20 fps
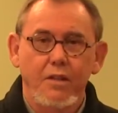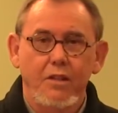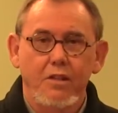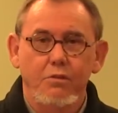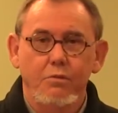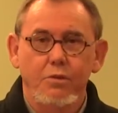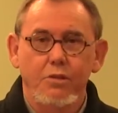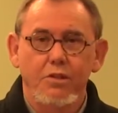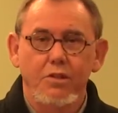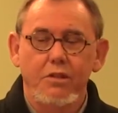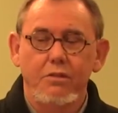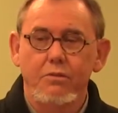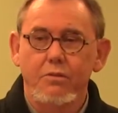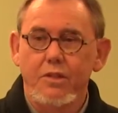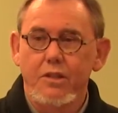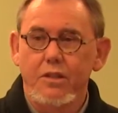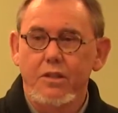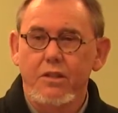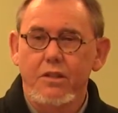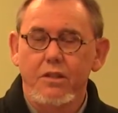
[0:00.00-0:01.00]
is
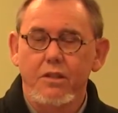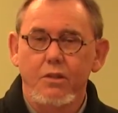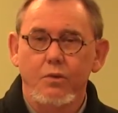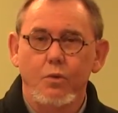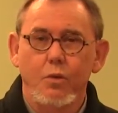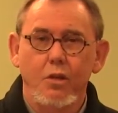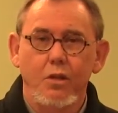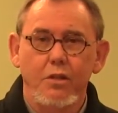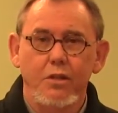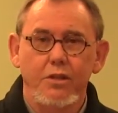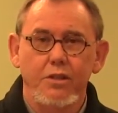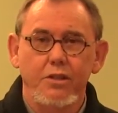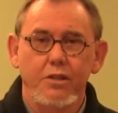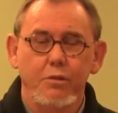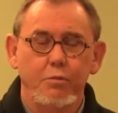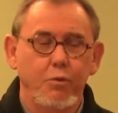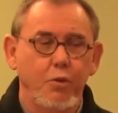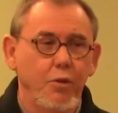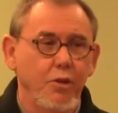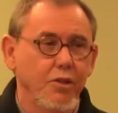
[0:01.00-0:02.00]
receiving quality
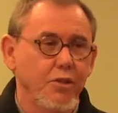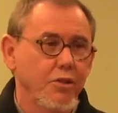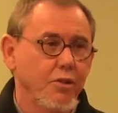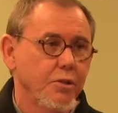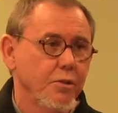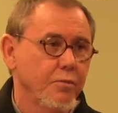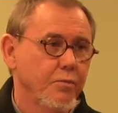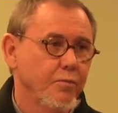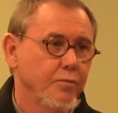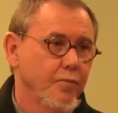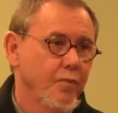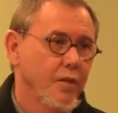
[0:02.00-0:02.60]
supports.